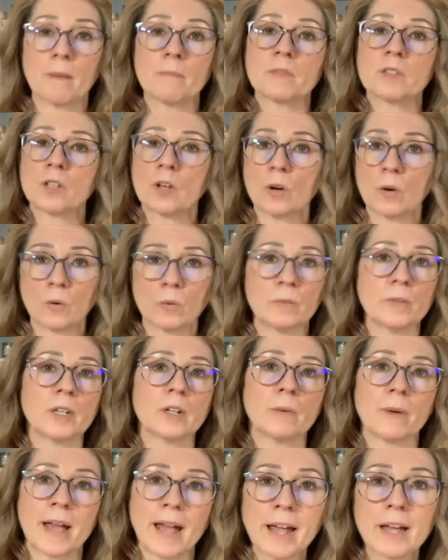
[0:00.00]
So, you
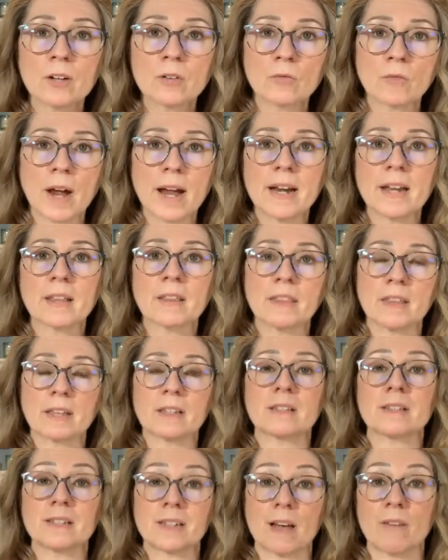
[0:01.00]
know, handwriting
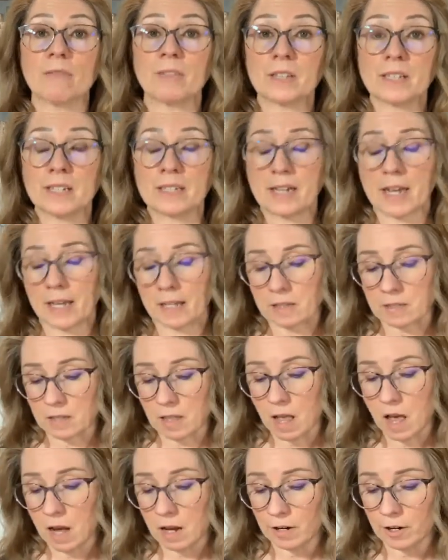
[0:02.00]
things definitely takes
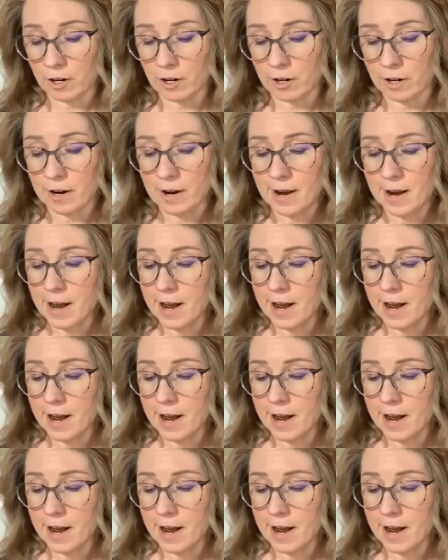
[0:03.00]
longer.